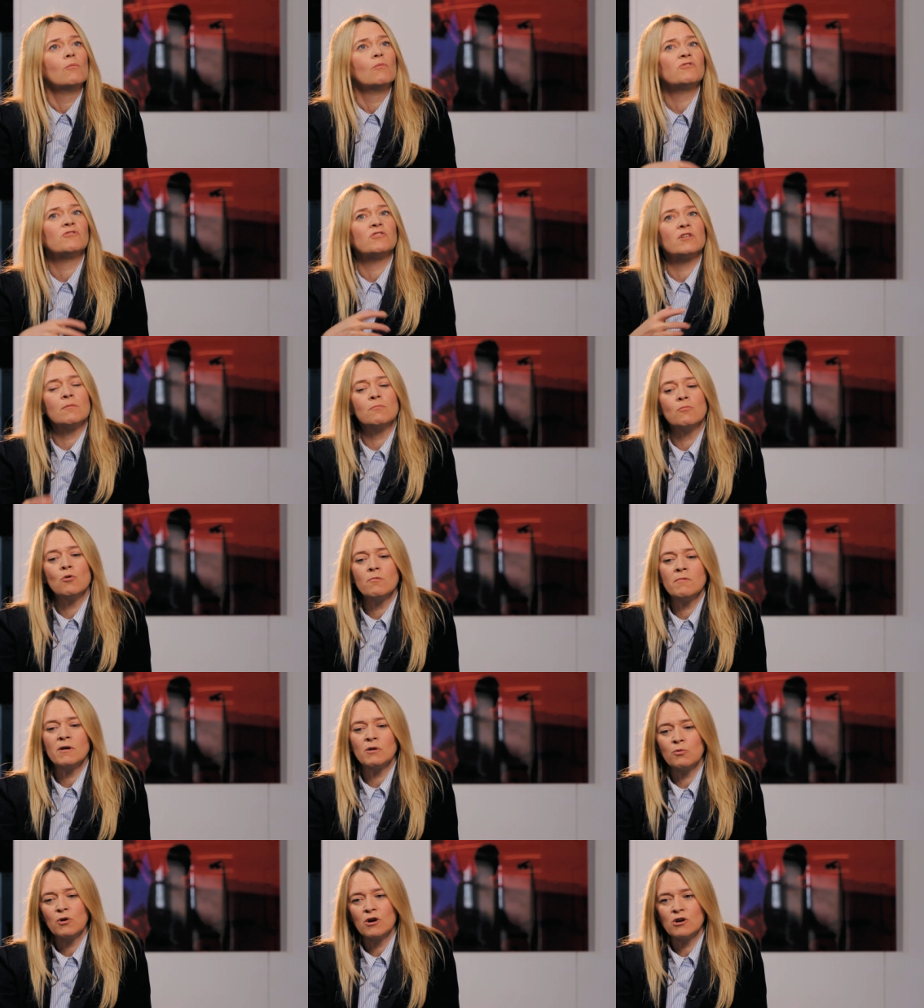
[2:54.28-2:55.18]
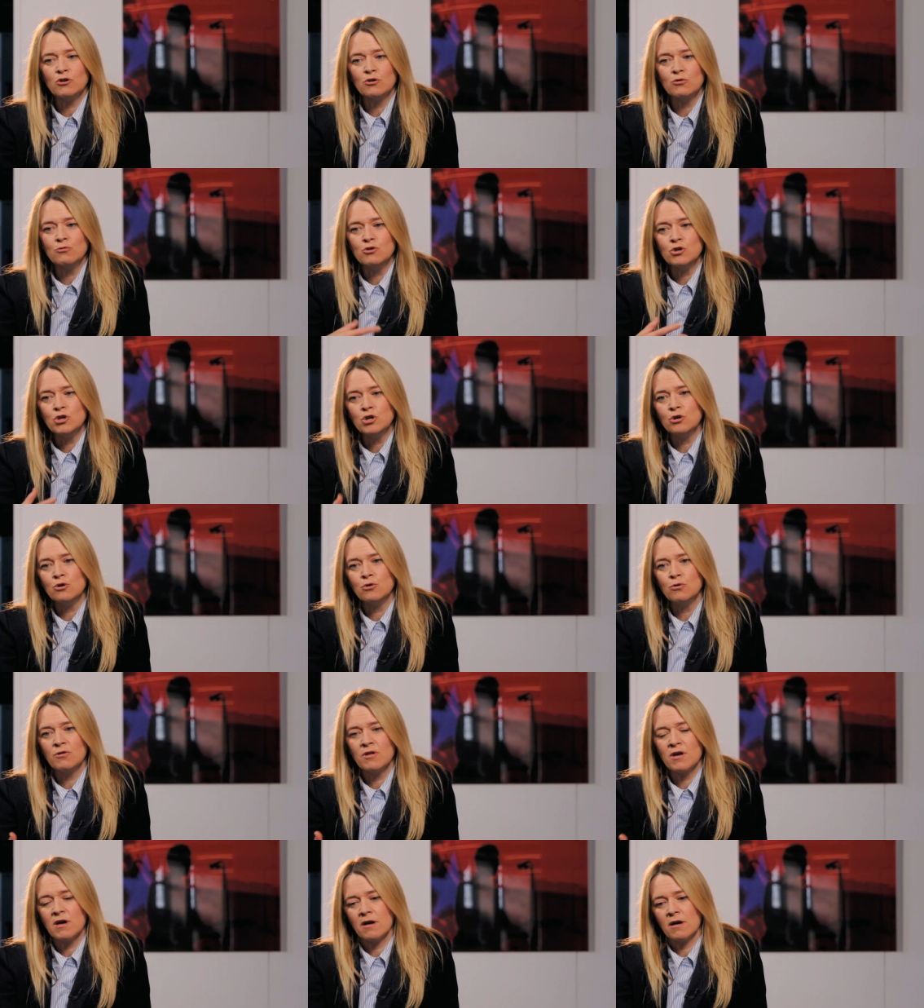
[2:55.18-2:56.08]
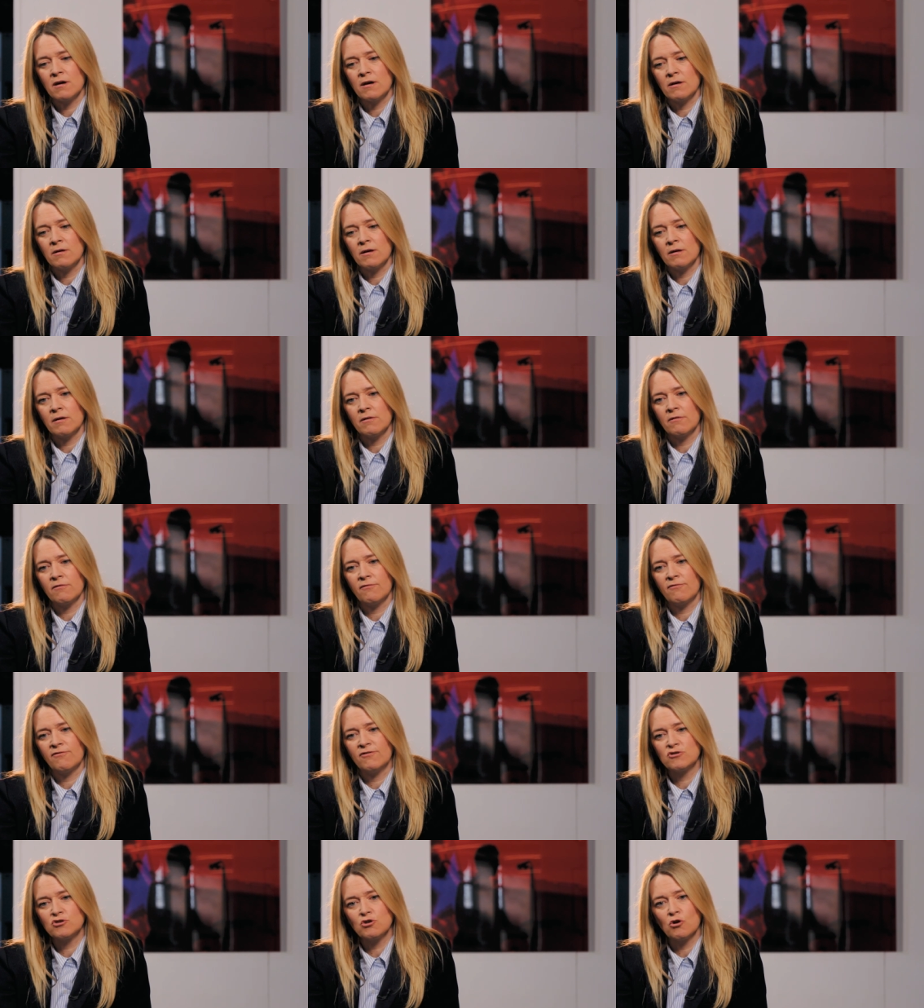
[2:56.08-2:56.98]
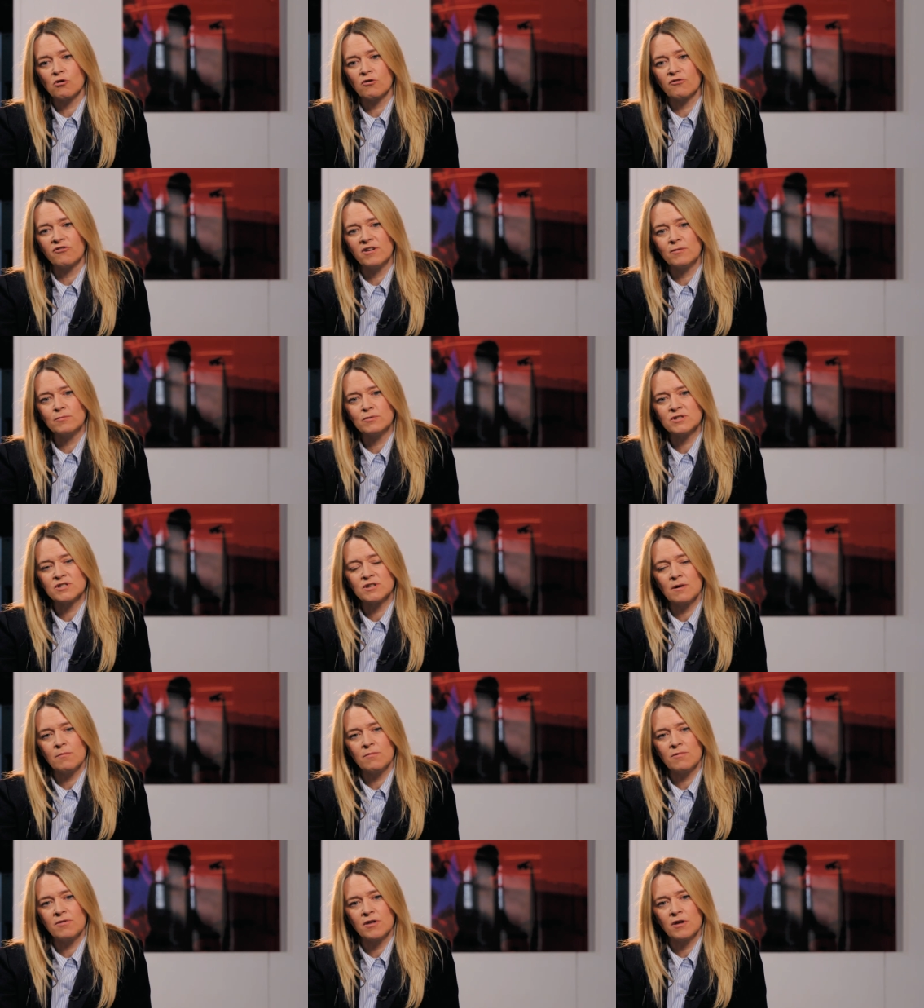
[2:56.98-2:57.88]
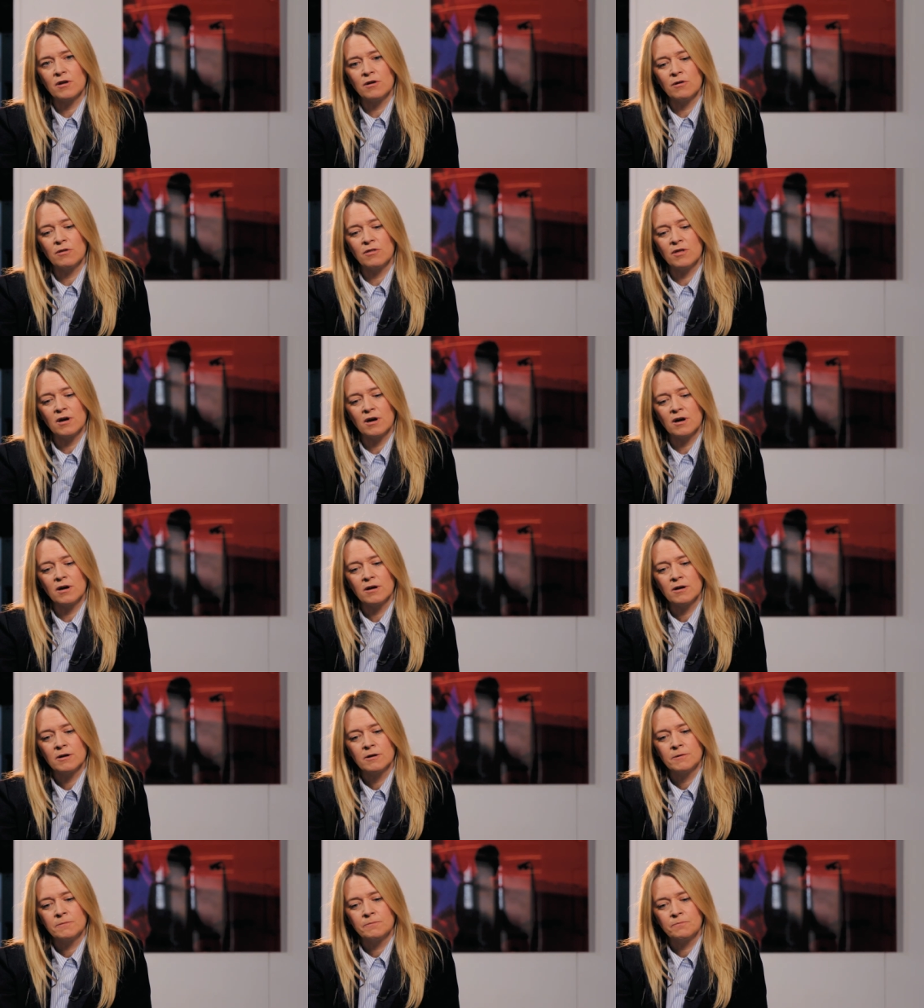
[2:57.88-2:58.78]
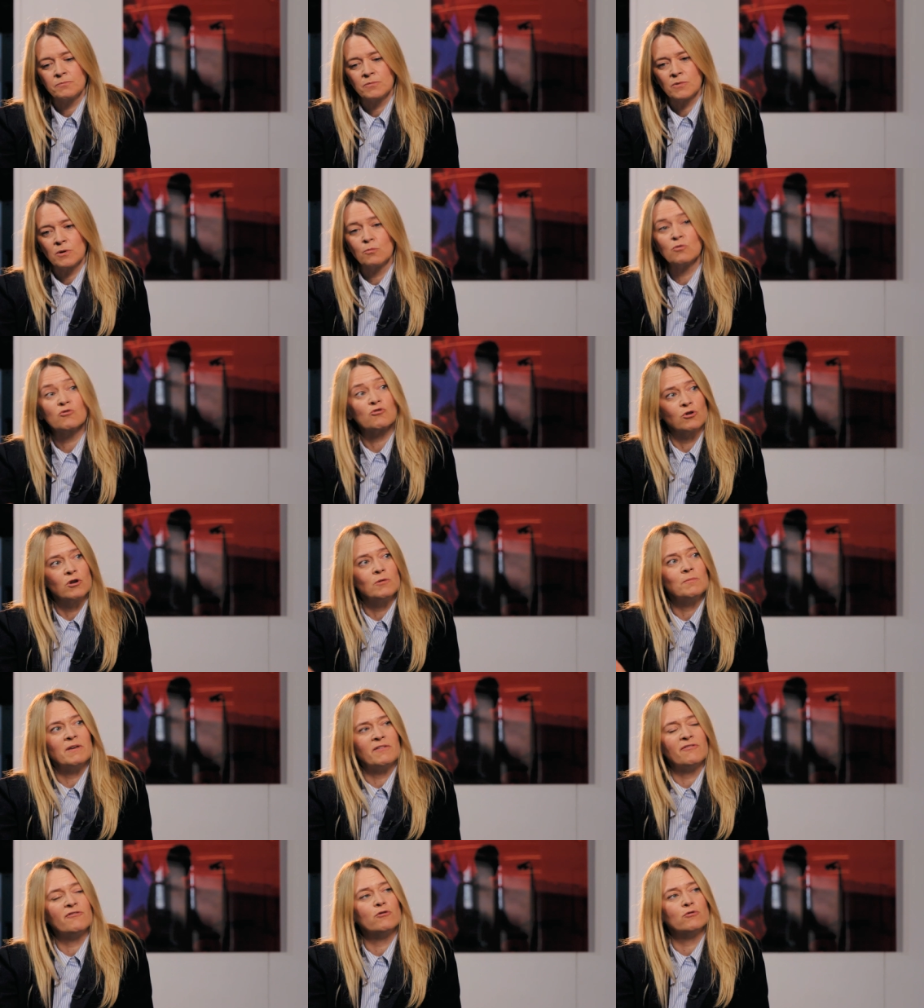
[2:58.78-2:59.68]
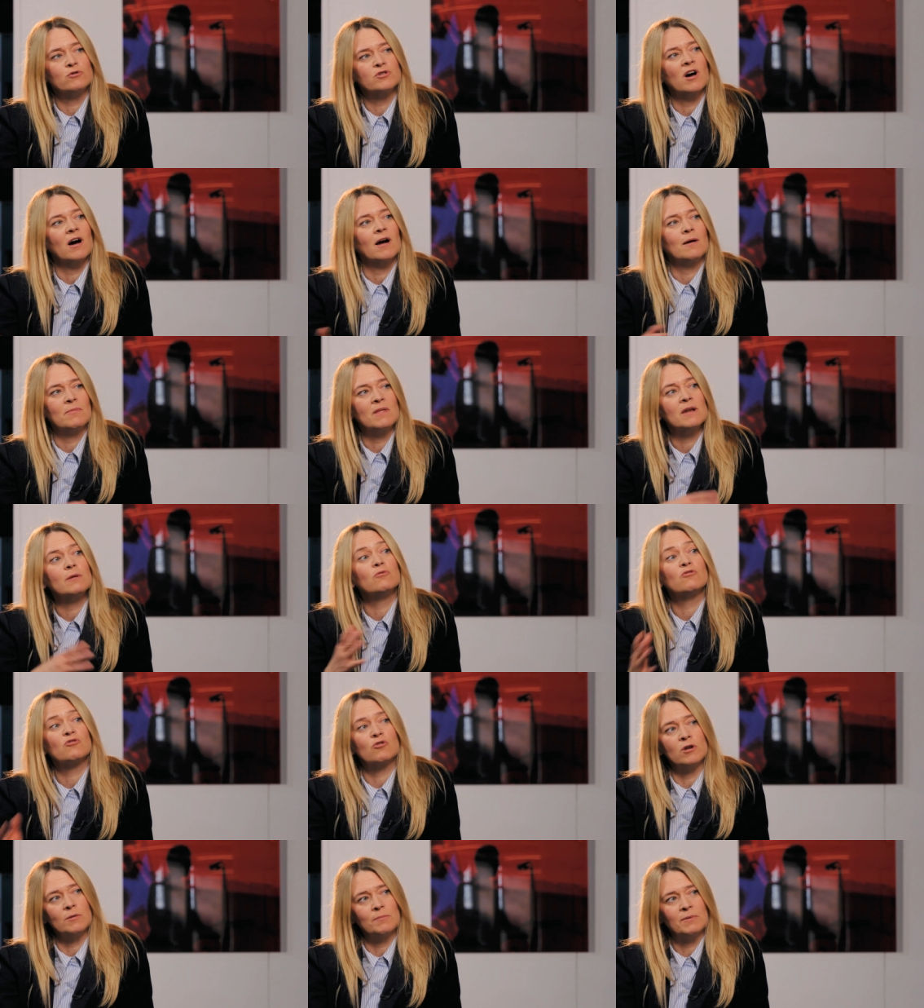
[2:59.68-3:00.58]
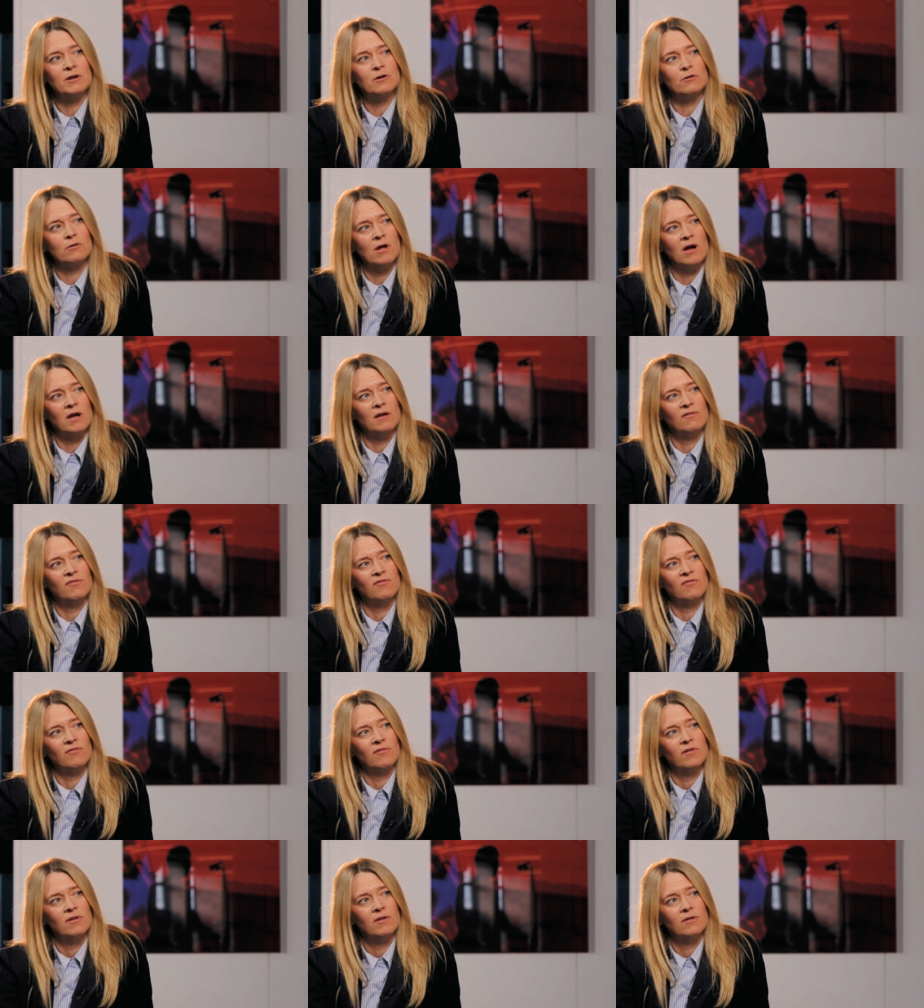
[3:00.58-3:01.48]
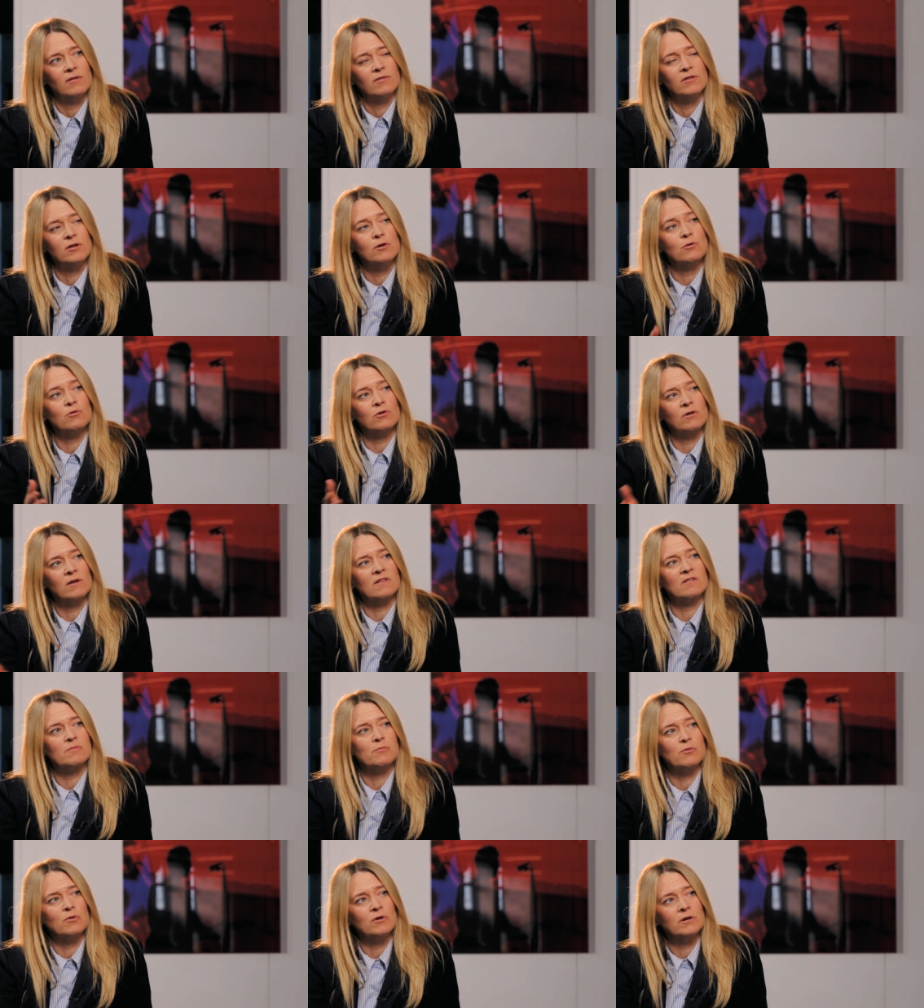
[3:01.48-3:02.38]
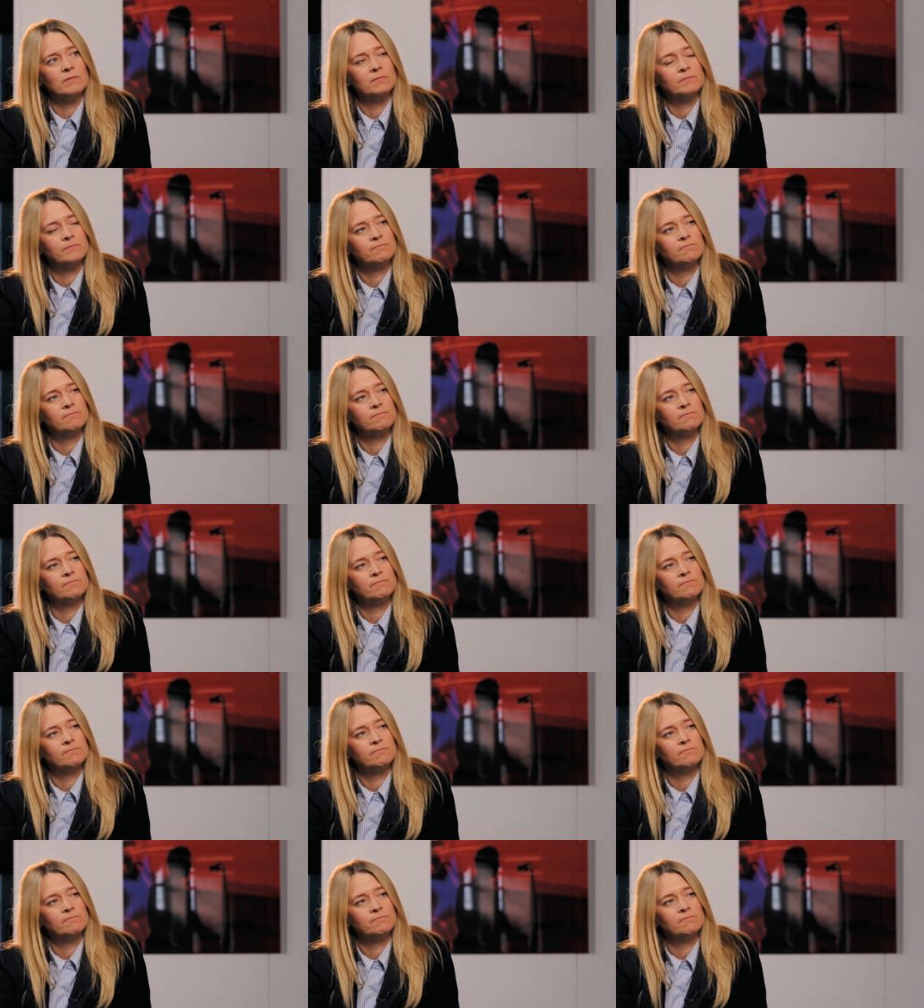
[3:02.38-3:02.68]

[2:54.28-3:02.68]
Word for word: Was there a moment where you knew that photography was something that was going to be full time, that it was going to be your life that you were going to explore?